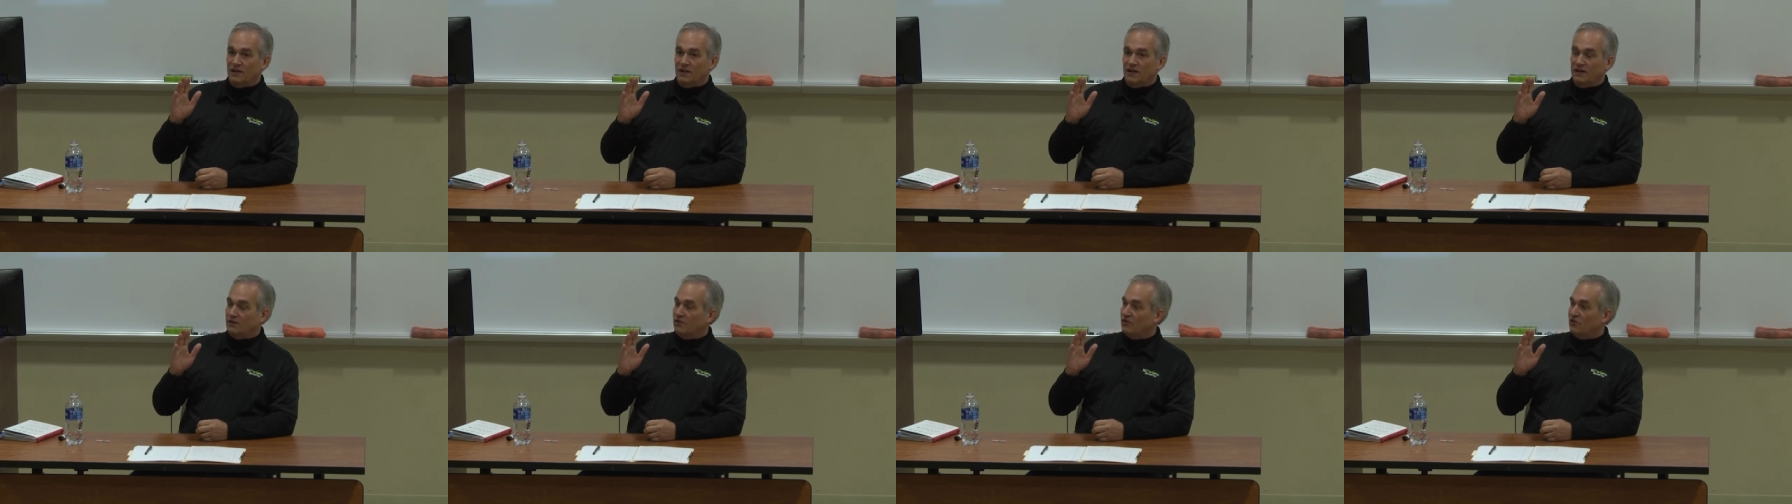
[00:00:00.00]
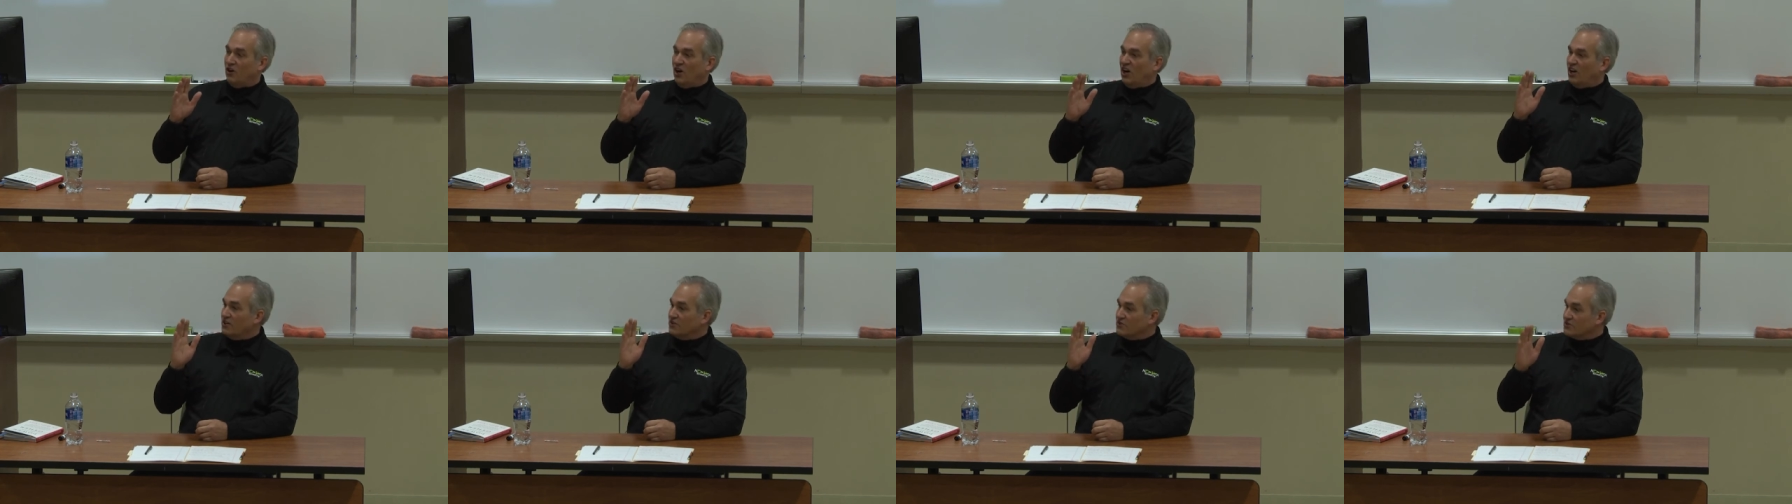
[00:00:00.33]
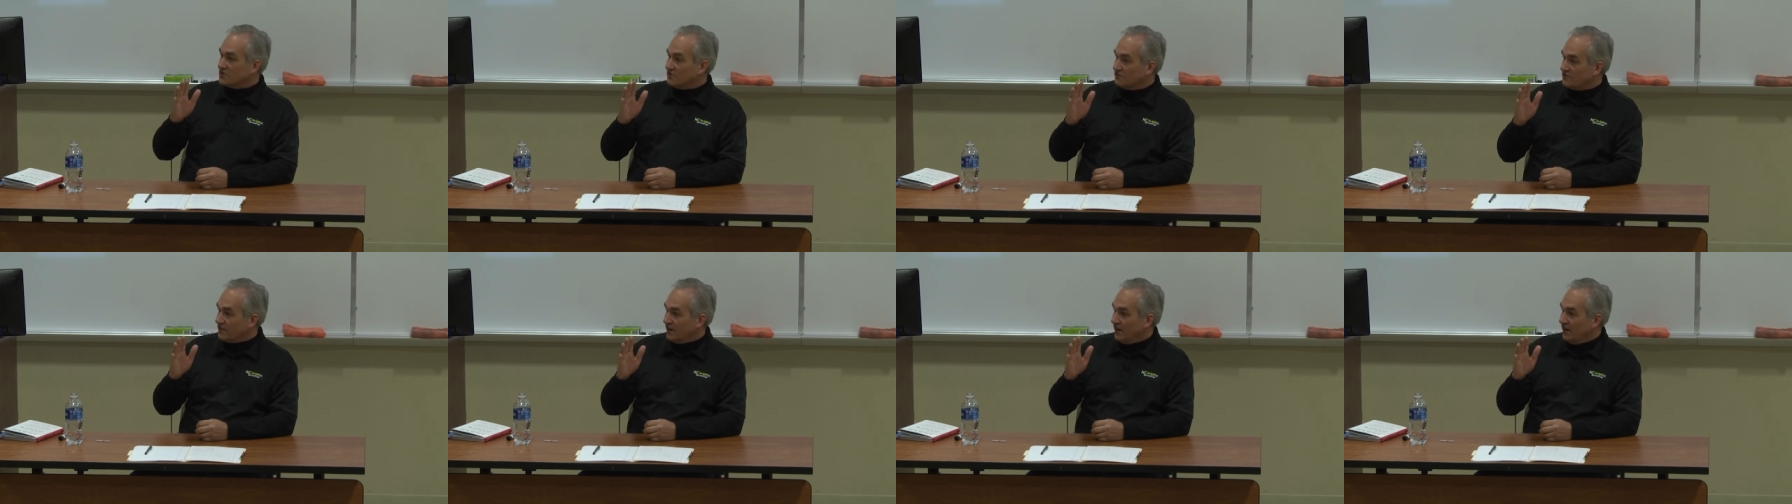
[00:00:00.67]
I don't know,
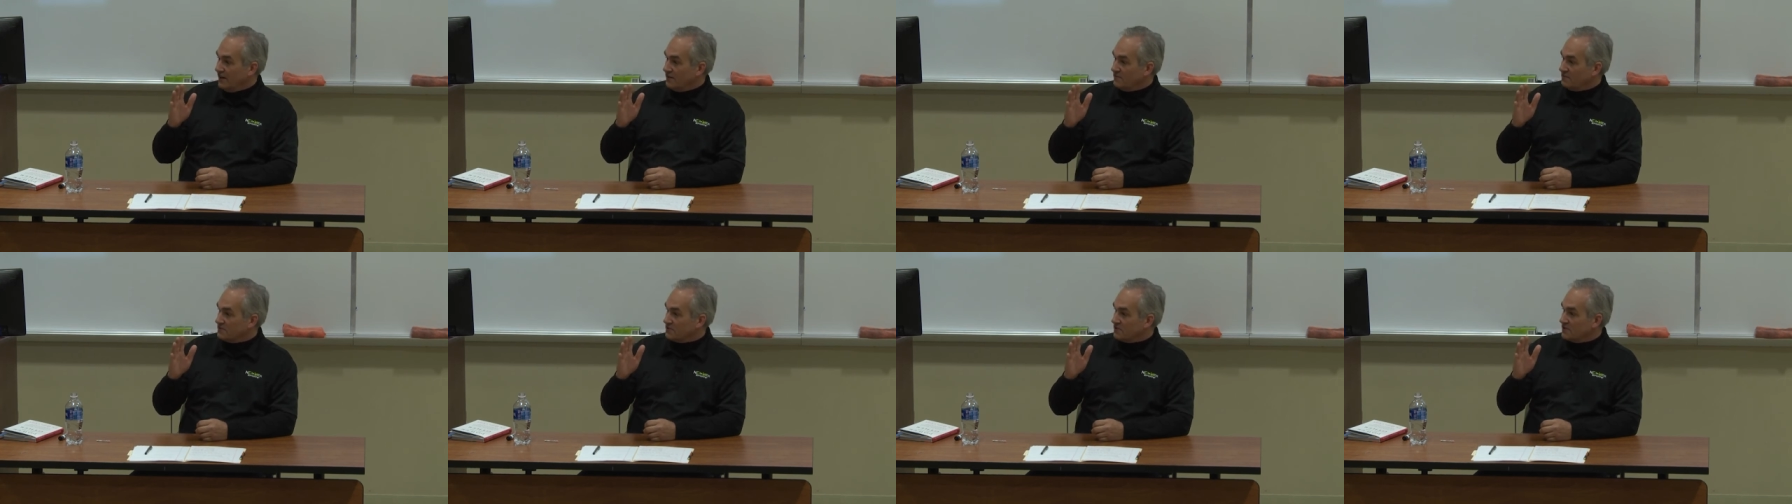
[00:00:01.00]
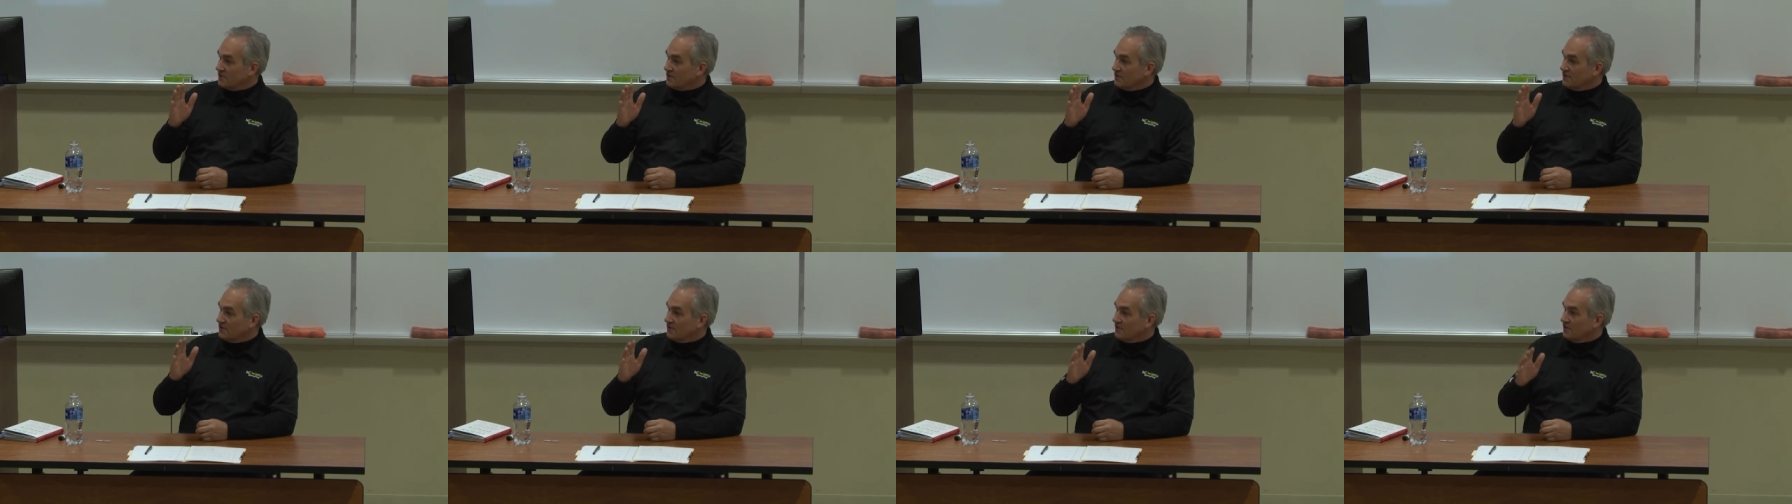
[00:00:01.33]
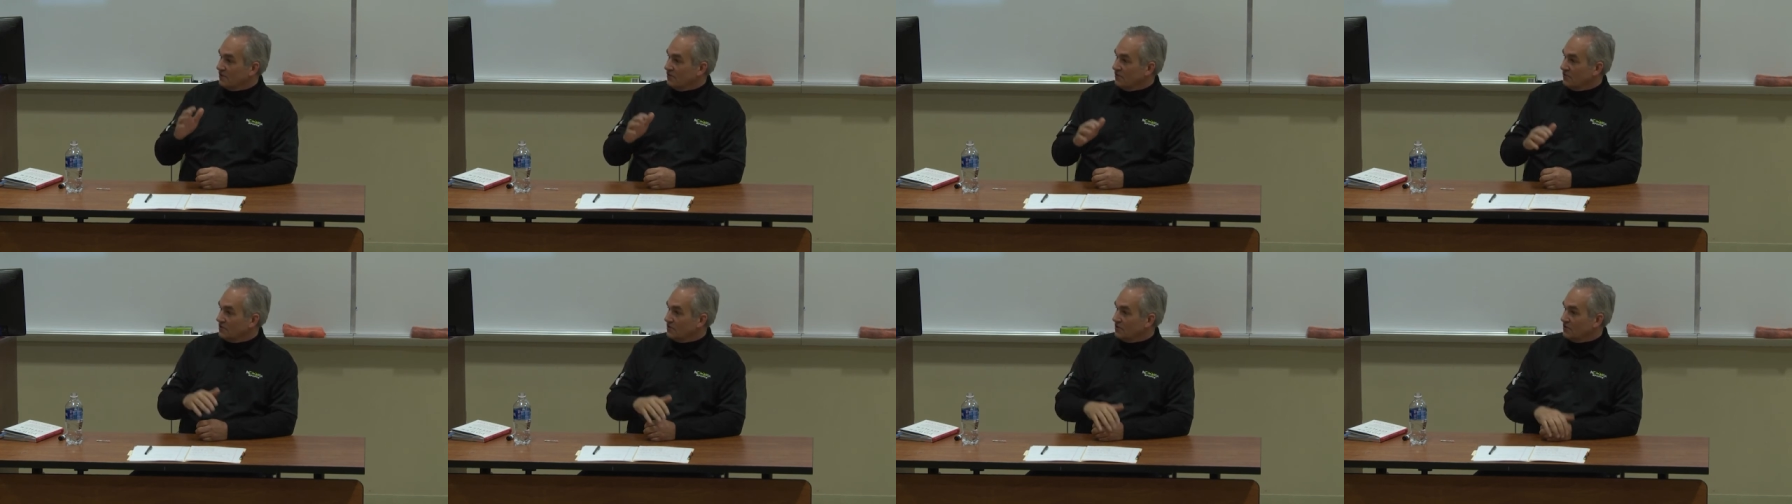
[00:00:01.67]
hundreds of times
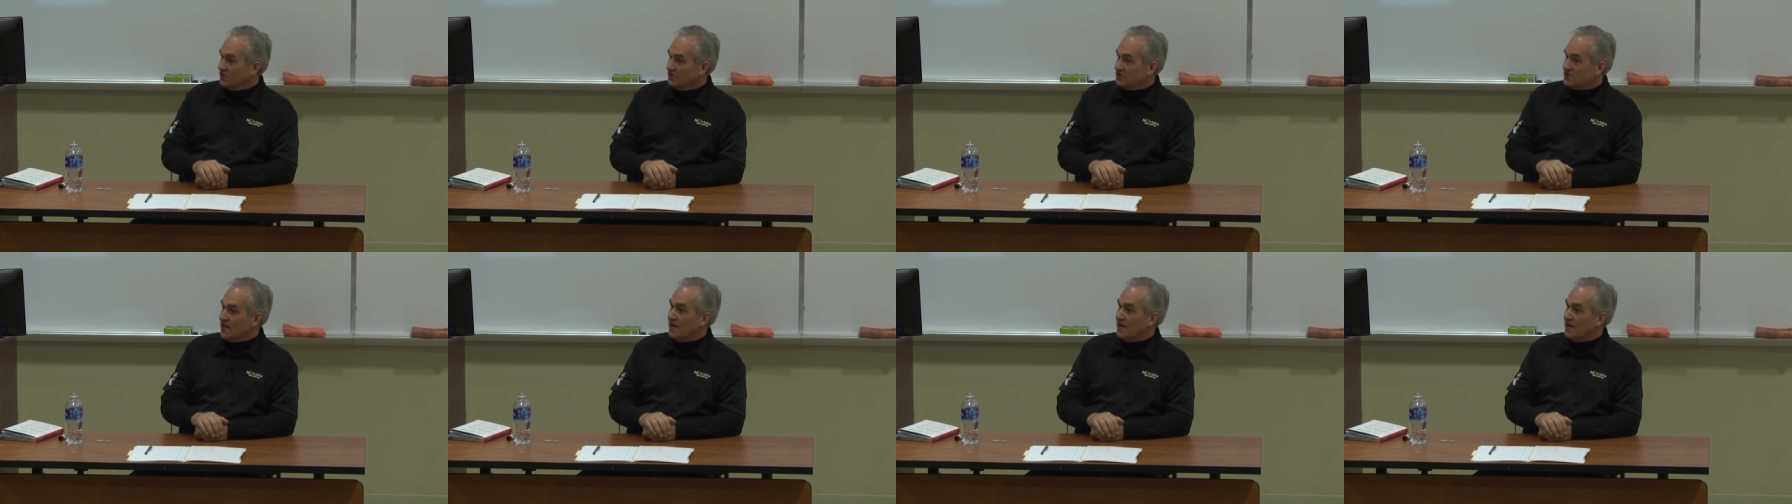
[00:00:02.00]
over the